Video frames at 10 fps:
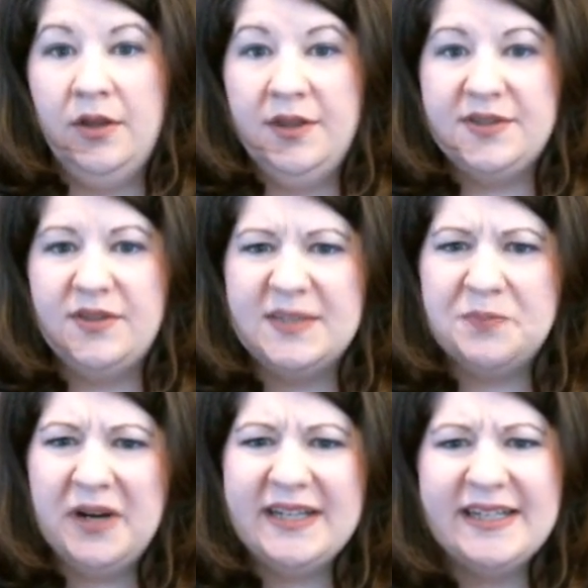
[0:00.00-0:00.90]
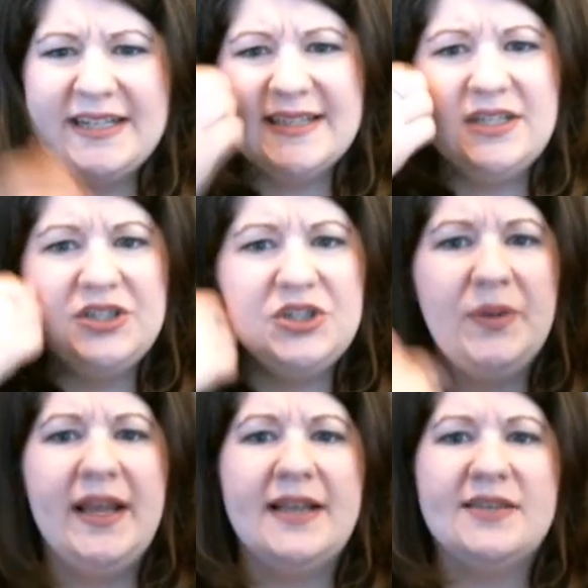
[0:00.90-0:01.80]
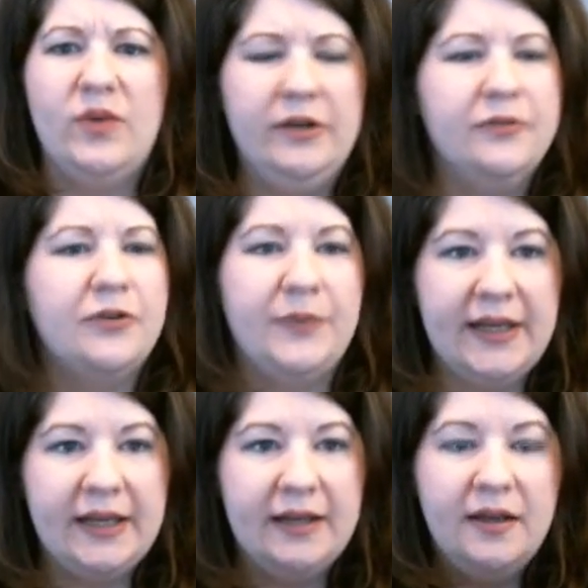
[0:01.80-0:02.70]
So this brand isn't doing as well for me